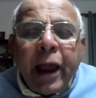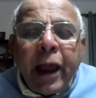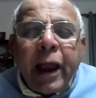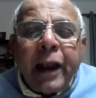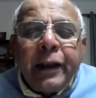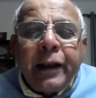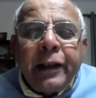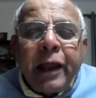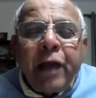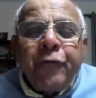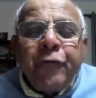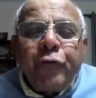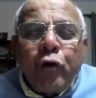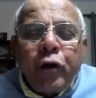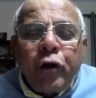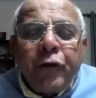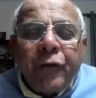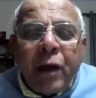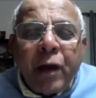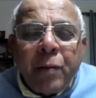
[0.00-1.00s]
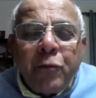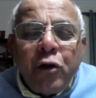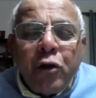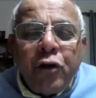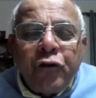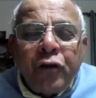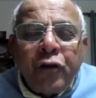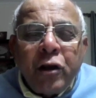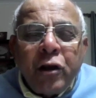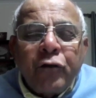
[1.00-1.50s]
And therefore, if
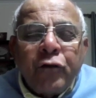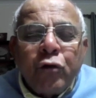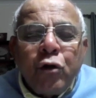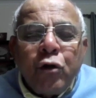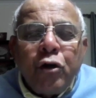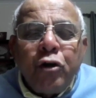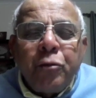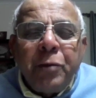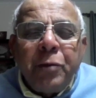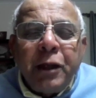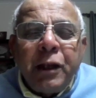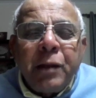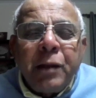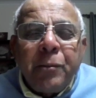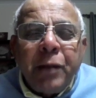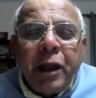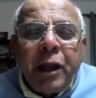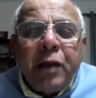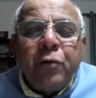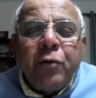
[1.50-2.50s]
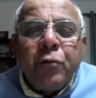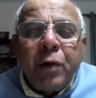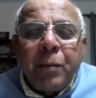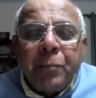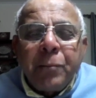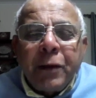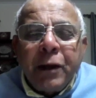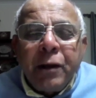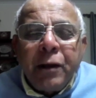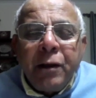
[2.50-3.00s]
ammunition is going to be the main
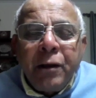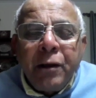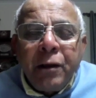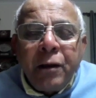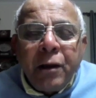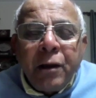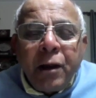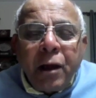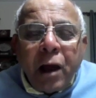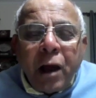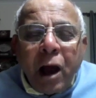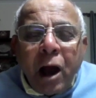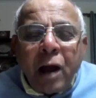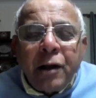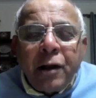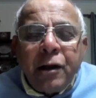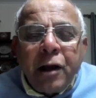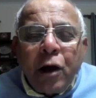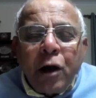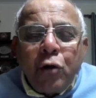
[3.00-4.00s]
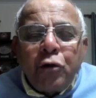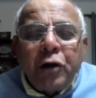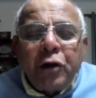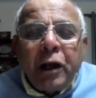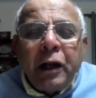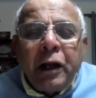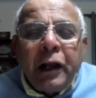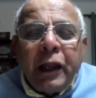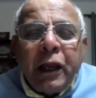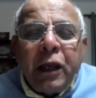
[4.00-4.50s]
weapon,
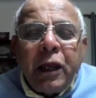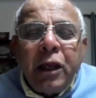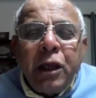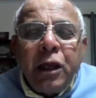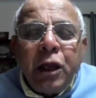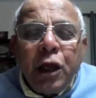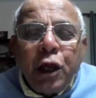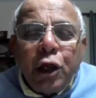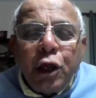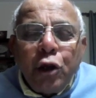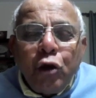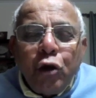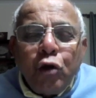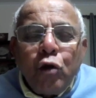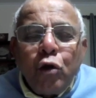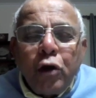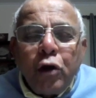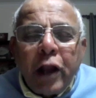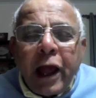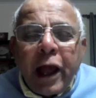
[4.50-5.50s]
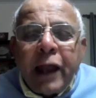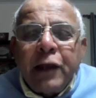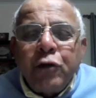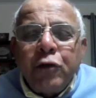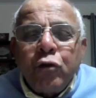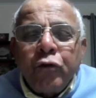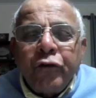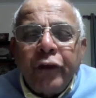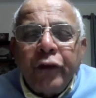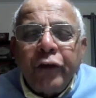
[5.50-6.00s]
undoubtedly, you would
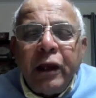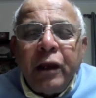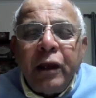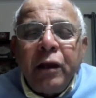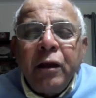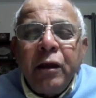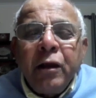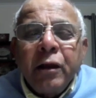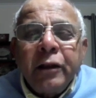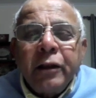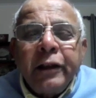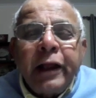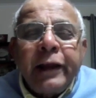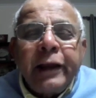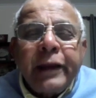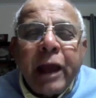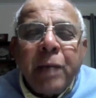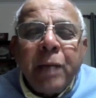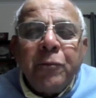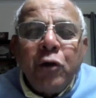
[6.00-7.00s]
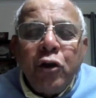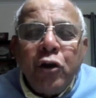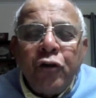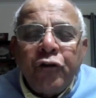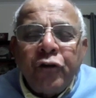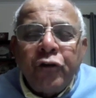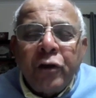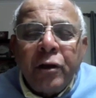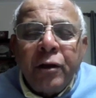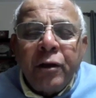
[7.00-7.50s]
like to see that
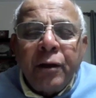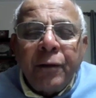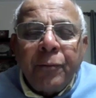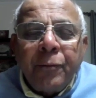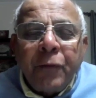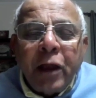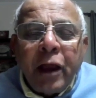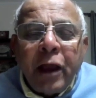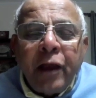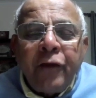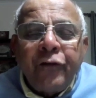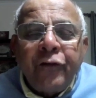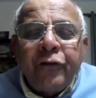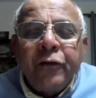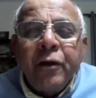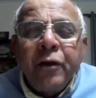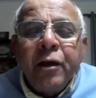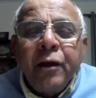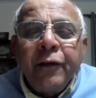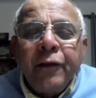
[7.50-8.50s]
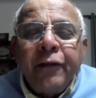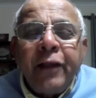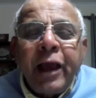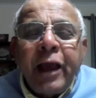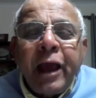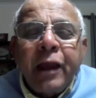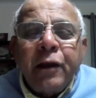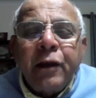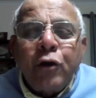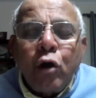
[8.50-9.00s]
ammunition is
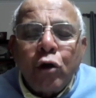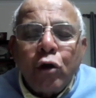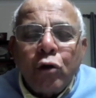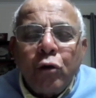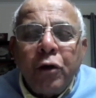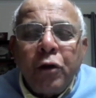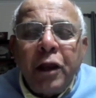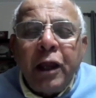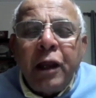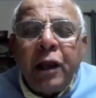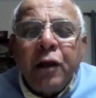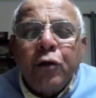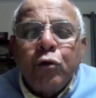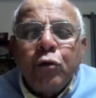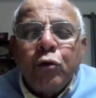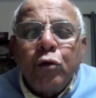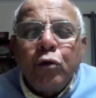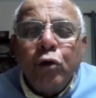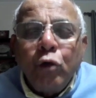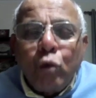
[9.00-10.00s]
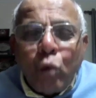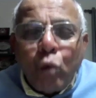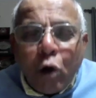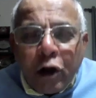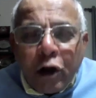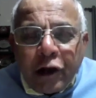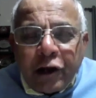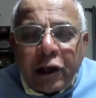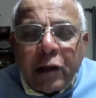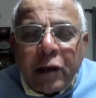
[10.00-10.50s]
there not only in
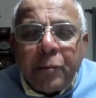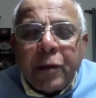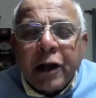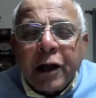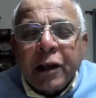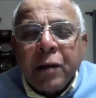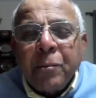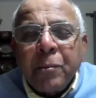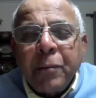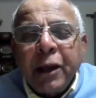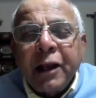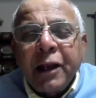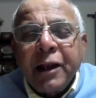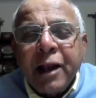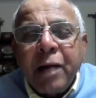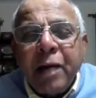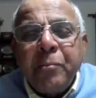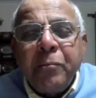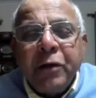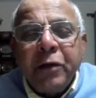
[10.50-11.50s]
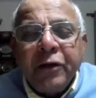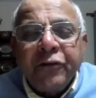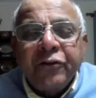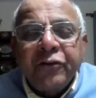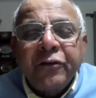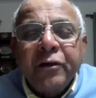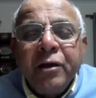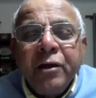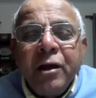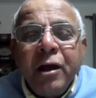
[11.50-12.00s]
quality, but in big
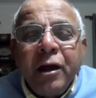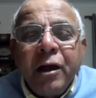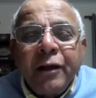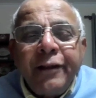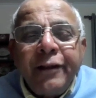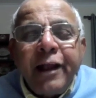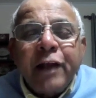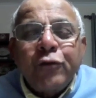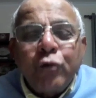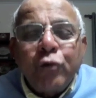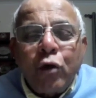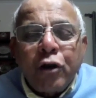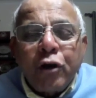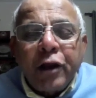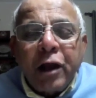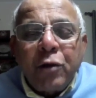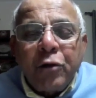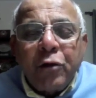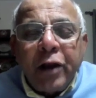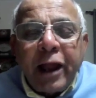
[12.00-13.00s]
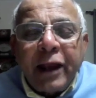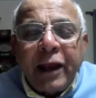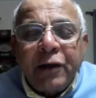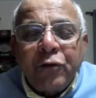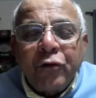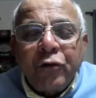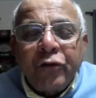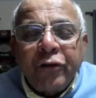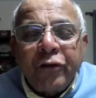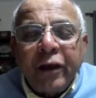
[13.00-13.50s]
numbers. That's what I would
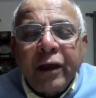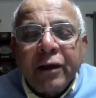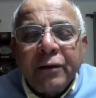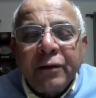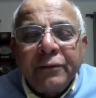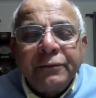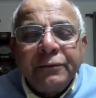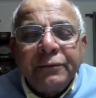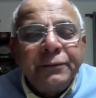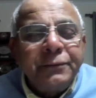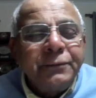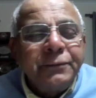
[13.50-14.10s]
like to say.